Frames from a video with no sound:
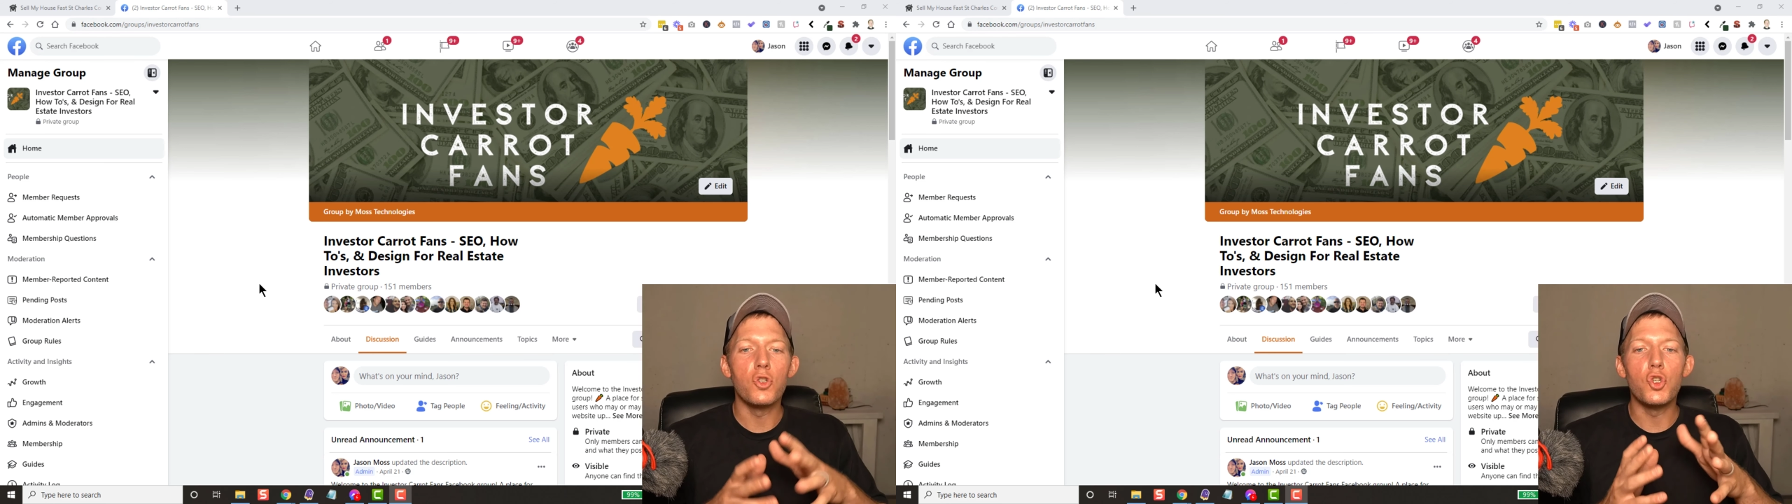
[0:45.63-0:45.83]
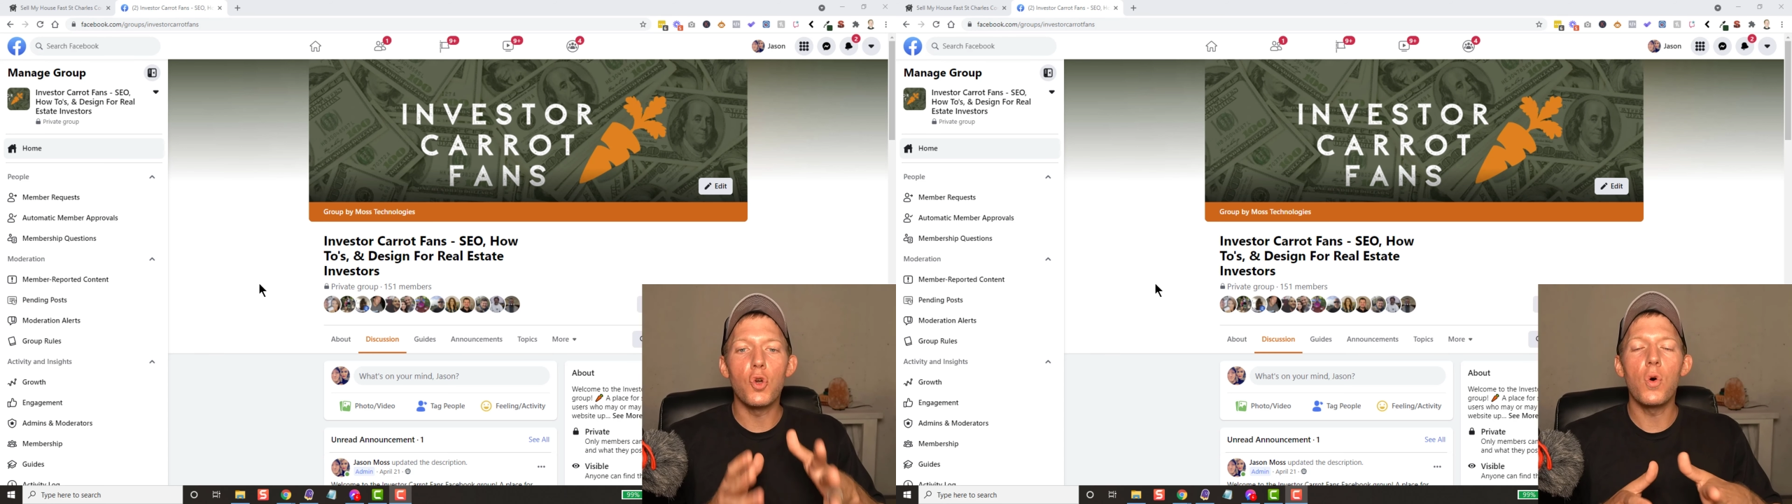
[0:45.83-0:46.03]

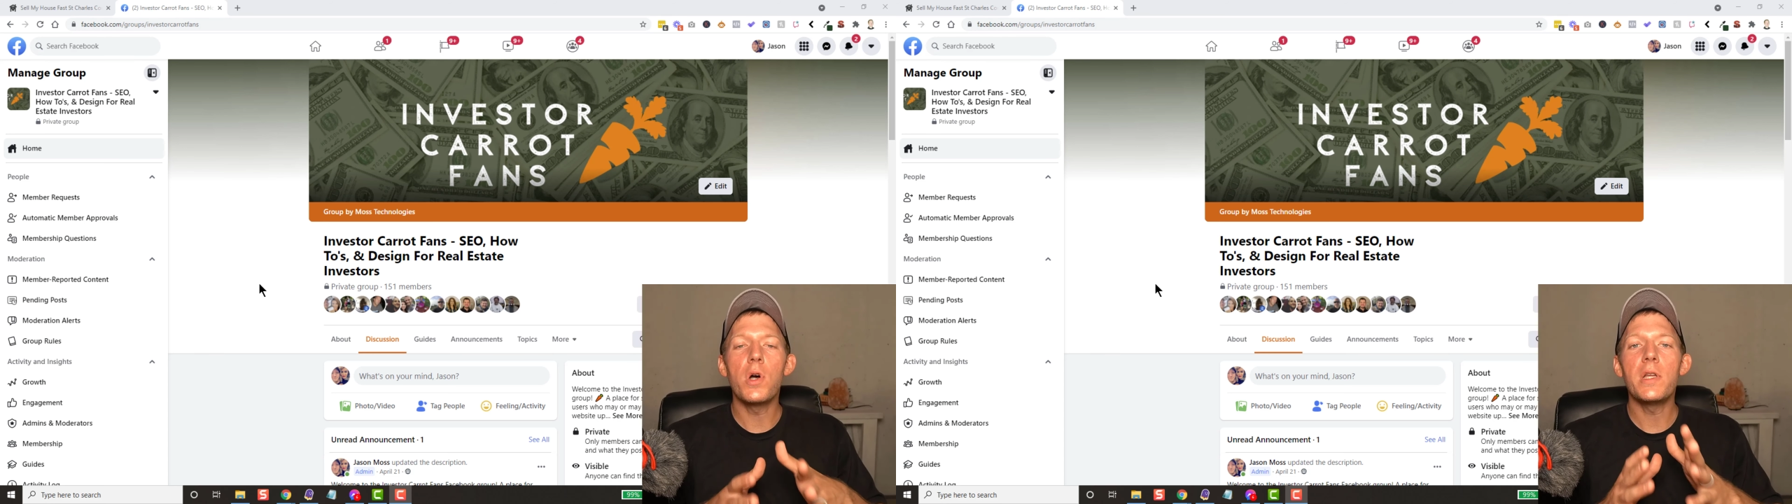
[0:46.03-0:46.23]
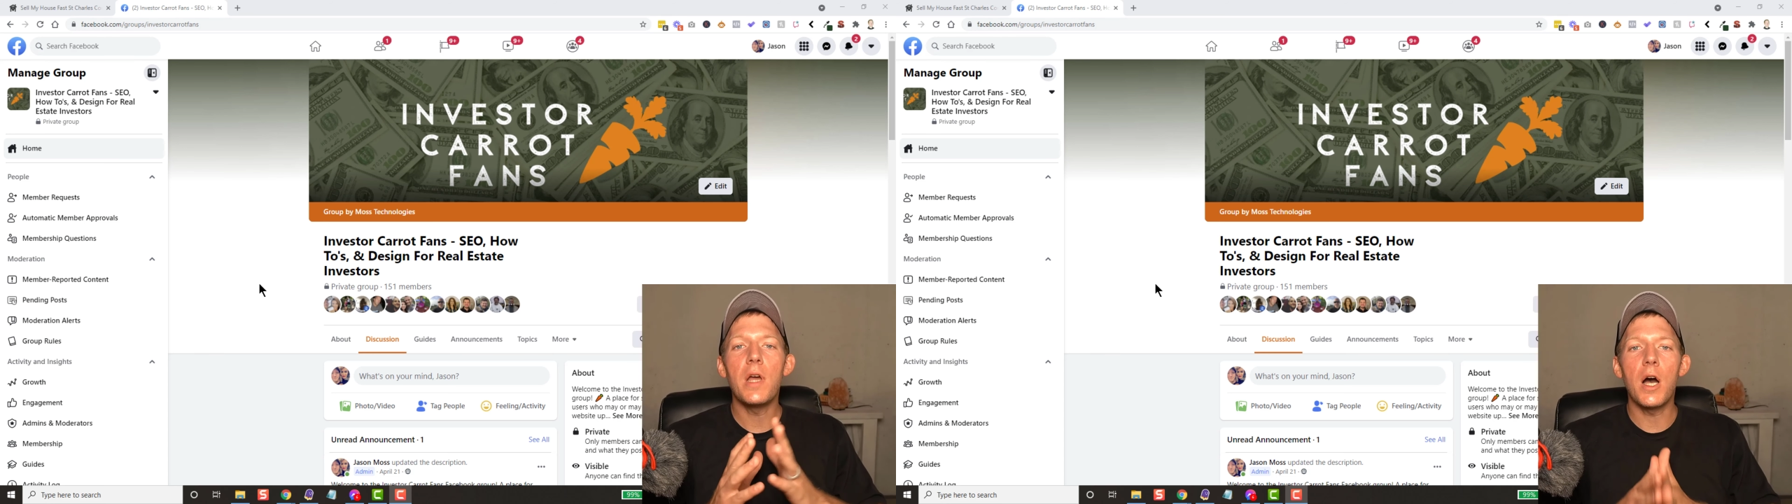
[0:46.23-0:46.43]

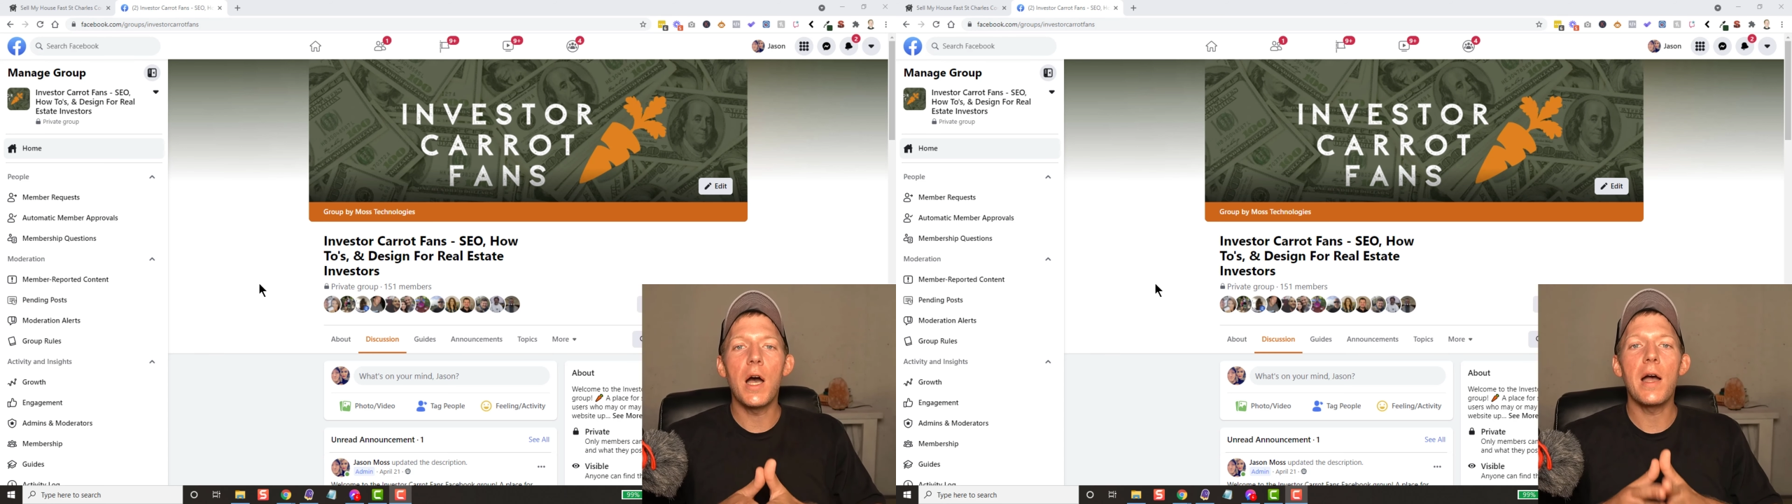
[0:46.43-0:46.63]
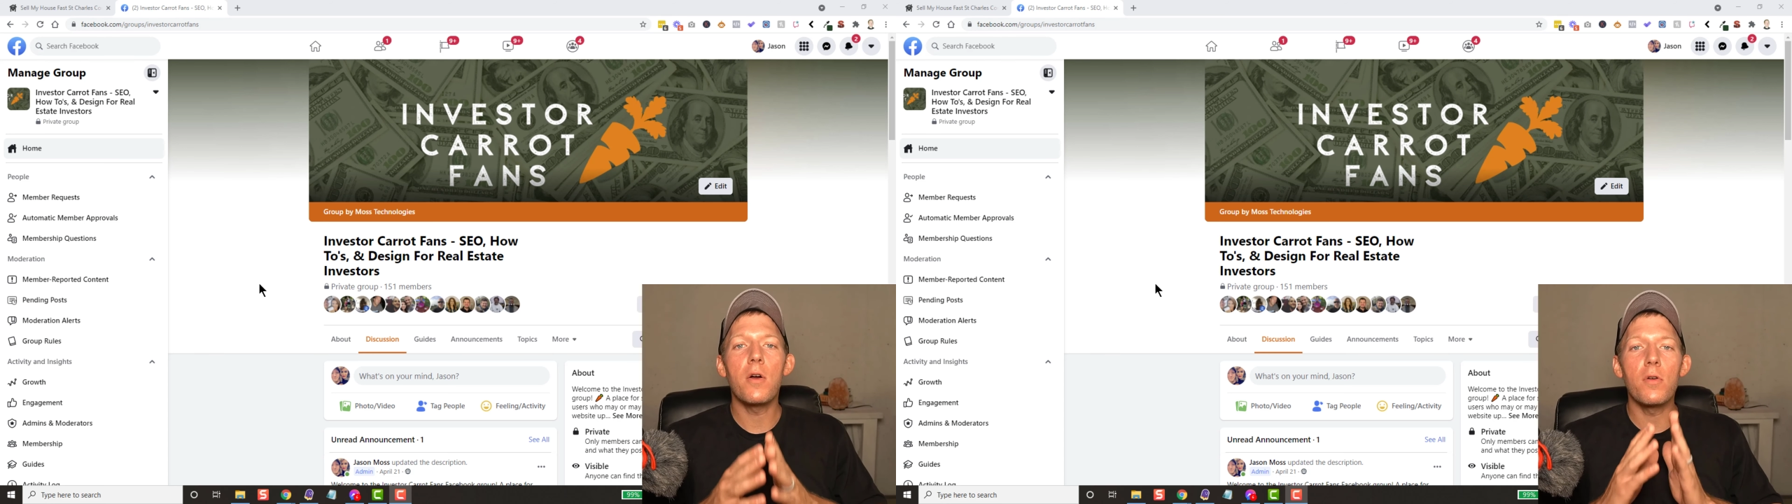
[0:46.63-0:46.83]
join
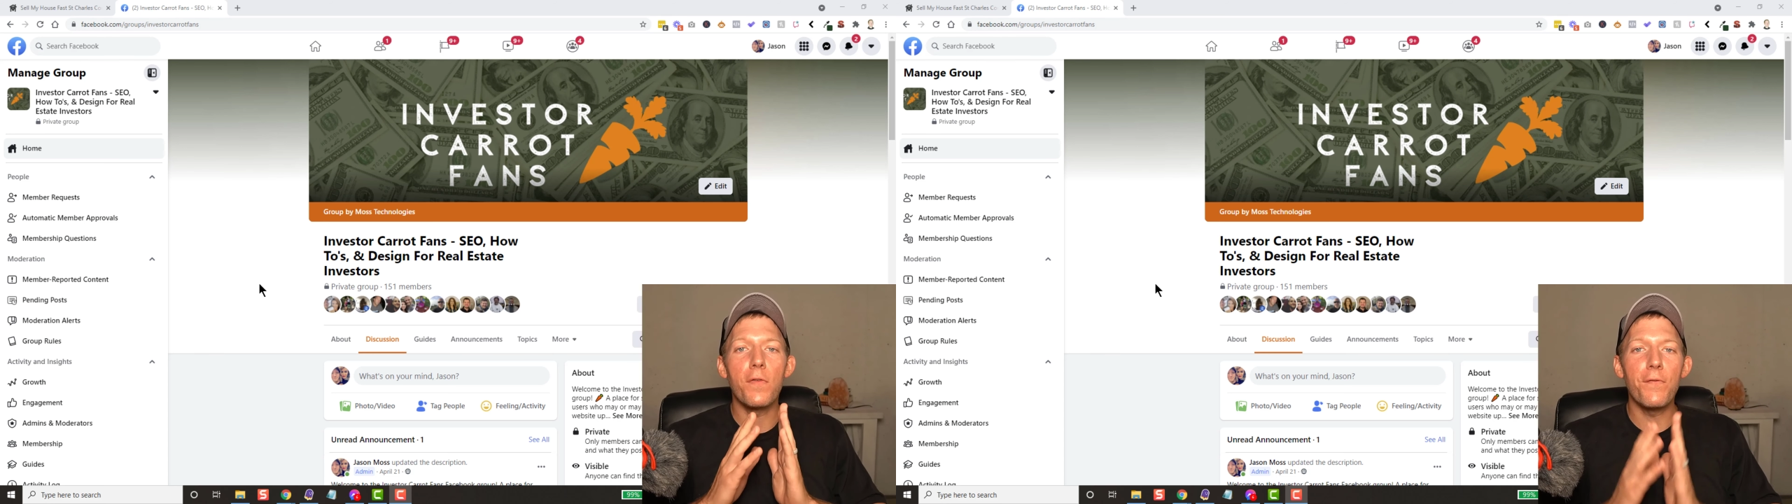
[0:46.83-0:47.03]
our